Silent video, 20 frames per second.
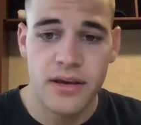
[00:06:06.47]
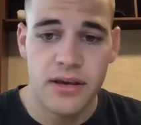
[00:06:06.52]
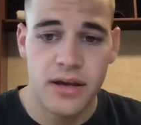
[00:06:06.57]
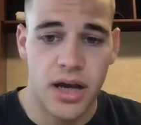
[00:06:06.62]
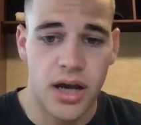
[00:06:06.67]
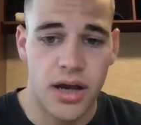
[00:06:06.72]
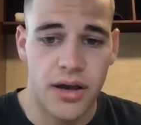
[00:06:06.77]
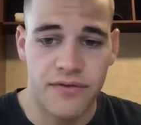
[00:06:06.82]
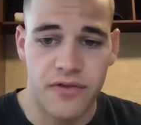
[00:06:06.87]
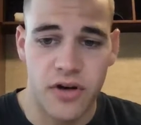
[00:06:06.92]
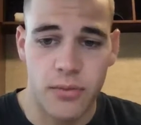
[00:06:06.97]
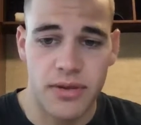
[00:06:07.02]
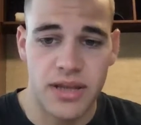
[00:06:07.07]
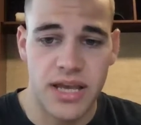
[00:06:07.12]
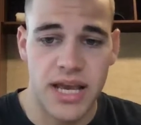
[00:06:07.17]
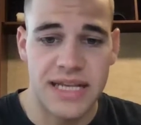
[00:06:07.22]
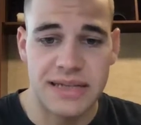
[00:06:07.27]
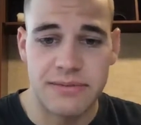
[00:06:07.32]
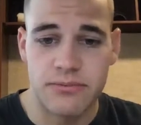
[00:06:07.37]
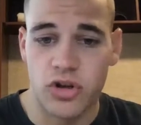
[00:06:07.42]
A farmer that
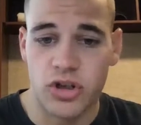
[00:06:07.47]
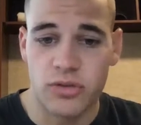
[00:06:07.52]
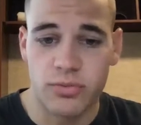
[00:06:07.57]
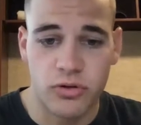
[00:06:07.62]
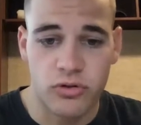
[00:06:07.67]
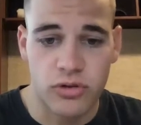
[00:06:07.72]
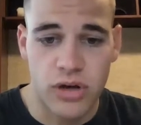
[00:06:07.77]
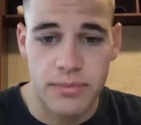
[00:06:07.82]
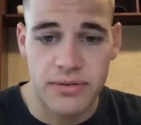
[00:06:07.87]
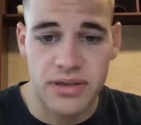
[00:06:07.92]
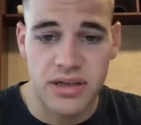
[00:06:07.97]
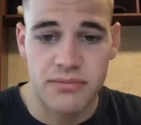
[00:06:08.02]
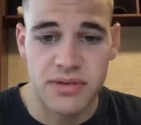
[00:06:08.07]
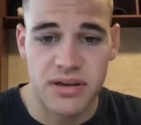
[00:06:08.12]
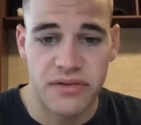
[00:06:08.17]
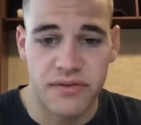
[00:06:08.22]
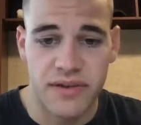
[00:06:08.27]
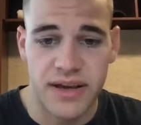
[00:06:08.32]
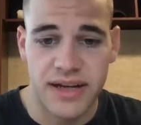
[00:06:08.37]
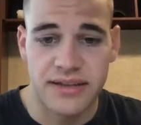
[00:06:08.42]
has multiple crops can be
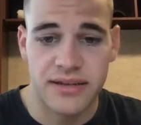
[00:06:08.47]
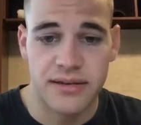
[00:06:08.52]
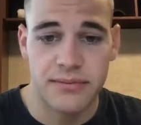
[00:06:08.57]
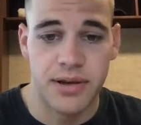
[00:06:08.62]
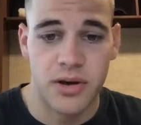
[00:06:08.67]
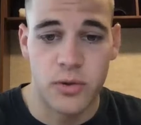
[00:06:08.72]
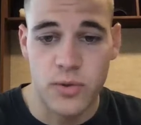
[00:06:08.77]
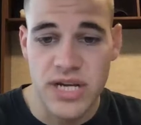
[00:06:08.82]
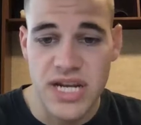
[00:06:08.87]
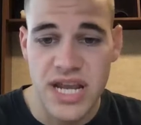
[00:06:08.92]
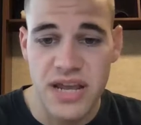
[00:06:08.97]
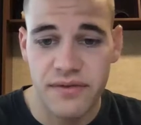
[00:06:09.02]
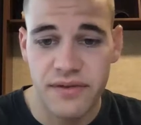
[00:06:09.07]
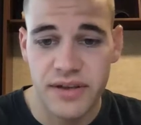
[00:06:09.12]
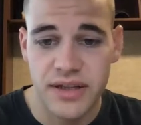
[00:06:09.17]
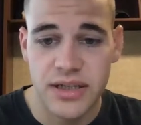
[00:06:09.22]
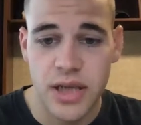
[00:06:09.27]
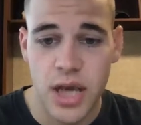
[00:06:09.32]
affected by weed aphids.